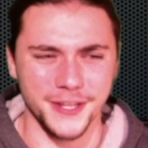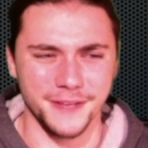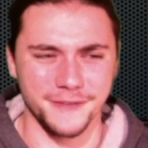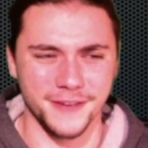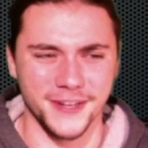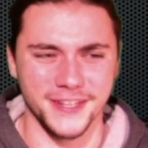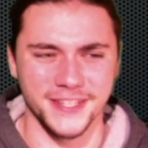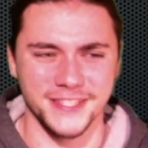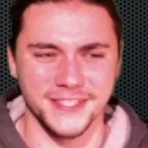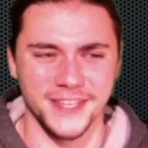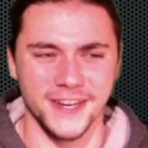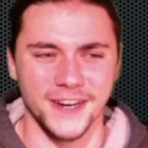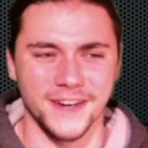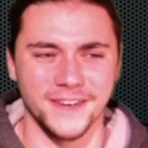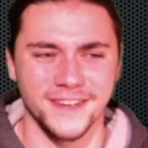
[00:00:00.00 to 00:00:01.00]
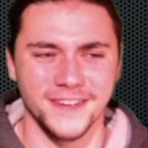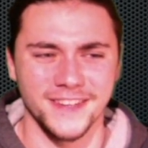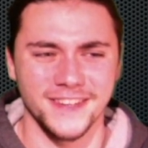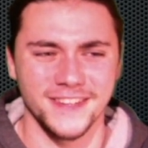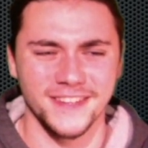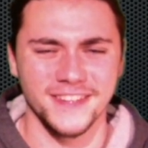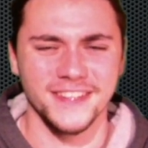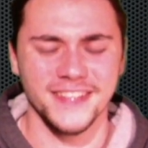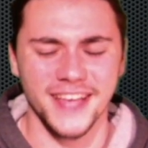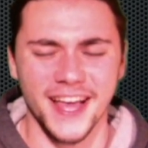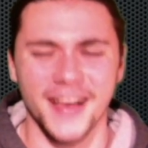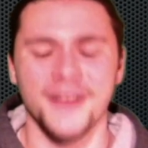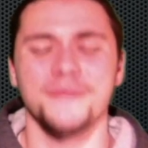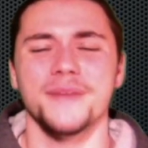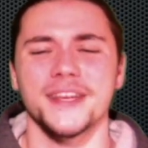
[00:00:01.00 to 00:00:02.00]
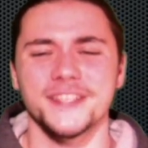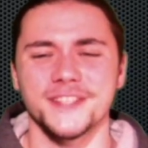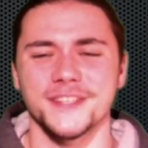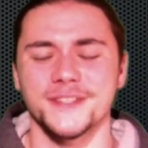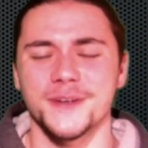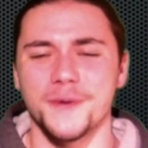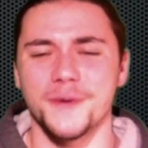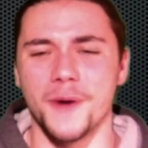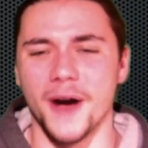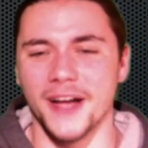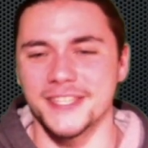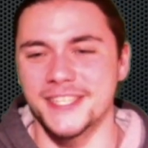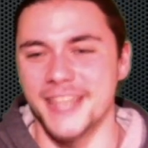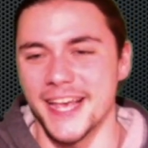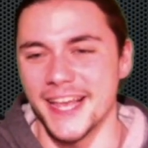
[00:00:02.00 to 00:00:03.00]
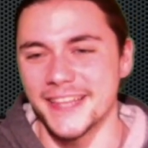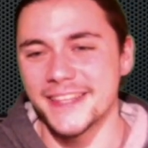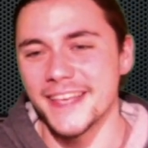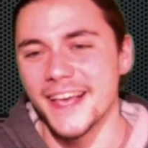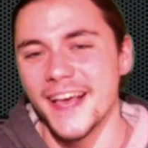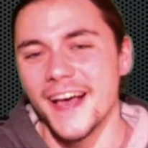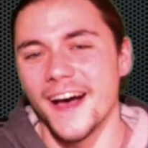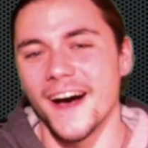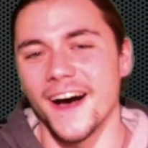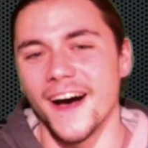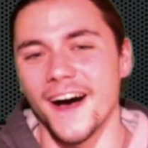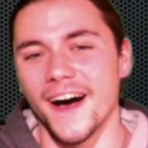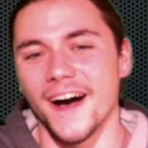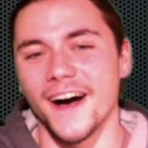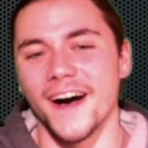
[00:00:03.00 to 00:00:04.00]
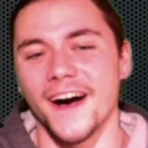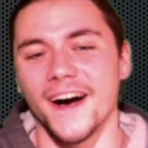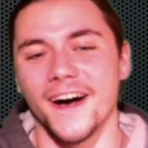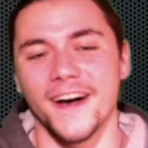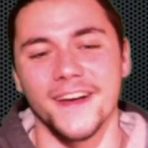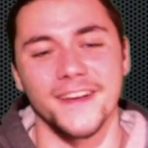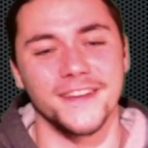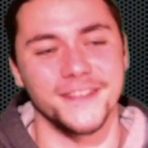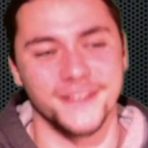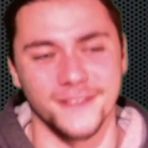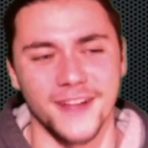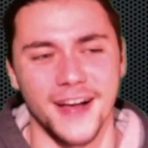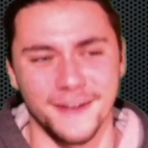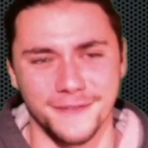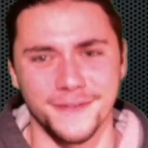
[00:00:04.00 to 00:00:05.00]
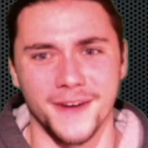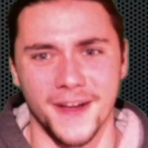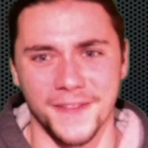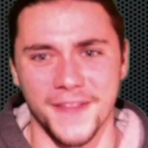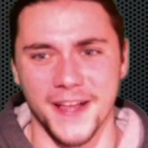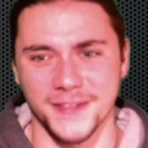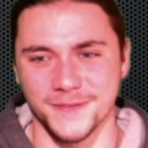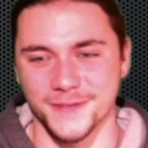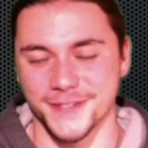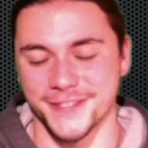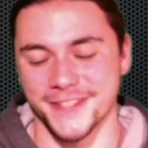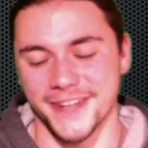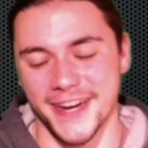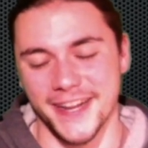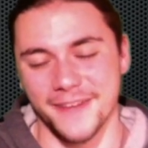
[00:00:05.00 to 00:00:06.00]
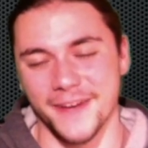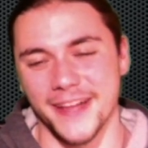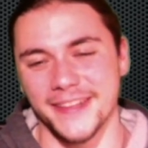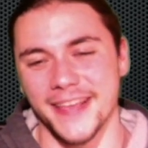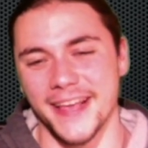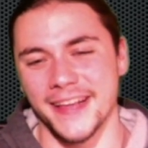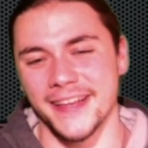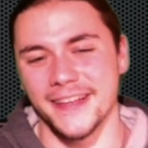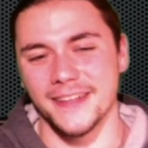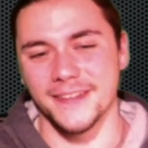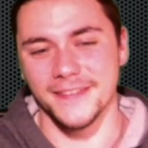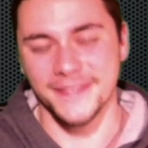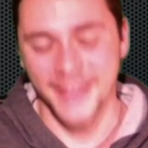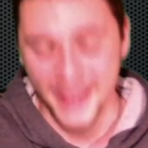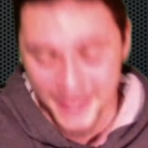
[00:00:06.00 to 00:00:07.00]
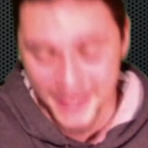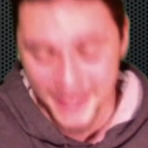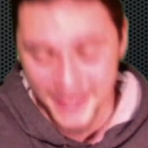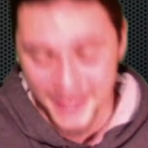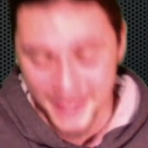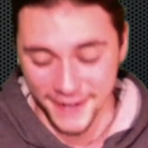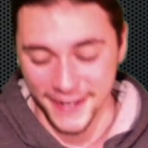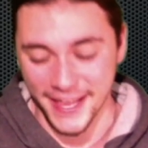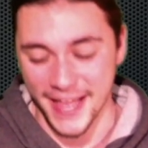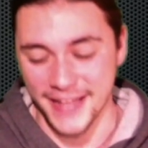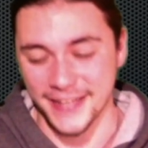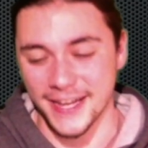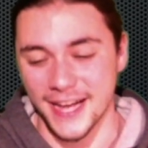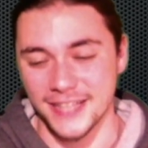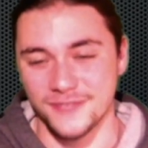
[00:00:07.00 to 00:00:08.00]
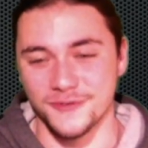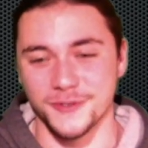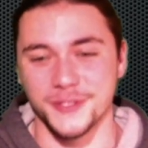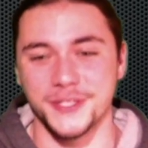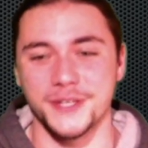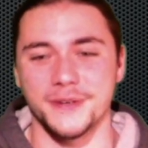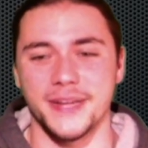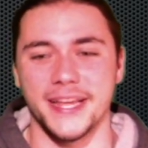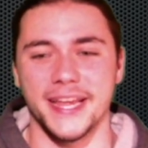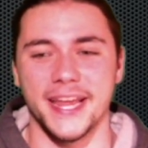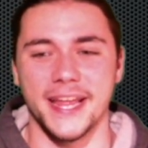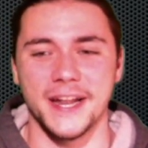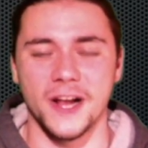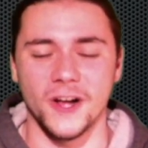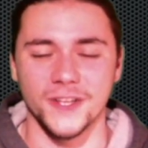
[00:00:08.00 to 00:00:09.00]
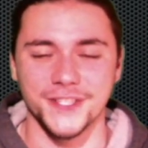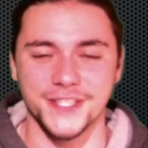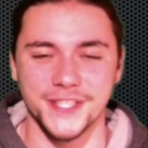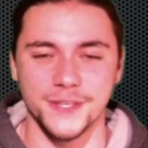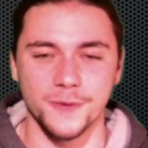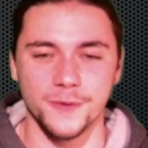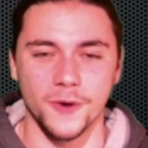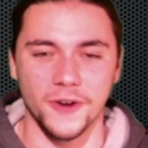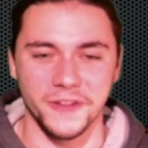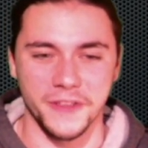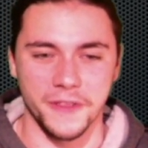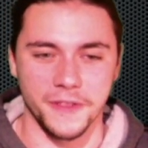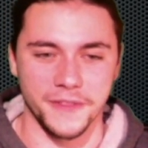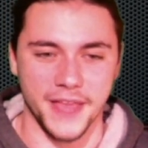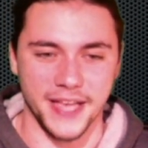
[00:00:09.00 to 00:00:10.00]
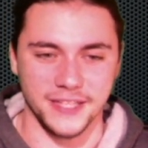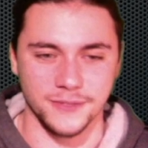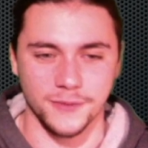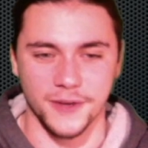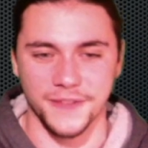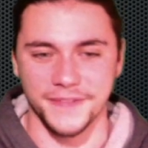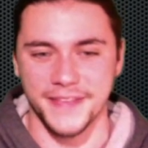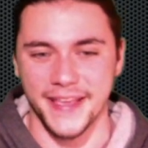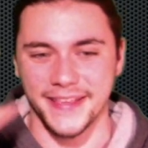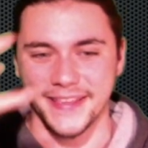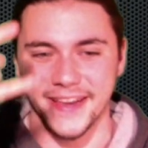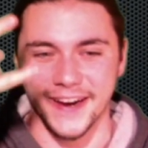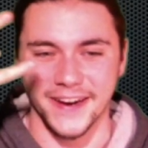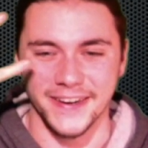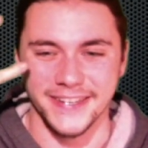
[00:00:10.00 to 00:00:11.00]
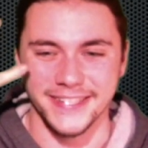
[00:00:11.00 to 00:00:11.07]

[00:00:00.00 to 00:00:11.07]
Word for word: funny. So, yeah, make sure to watch it. Uh, you'll have fun, that's for sure. Anyway, thank, thanks a lot again, guys, for tuning in. I'll see you all in the next one. Take care.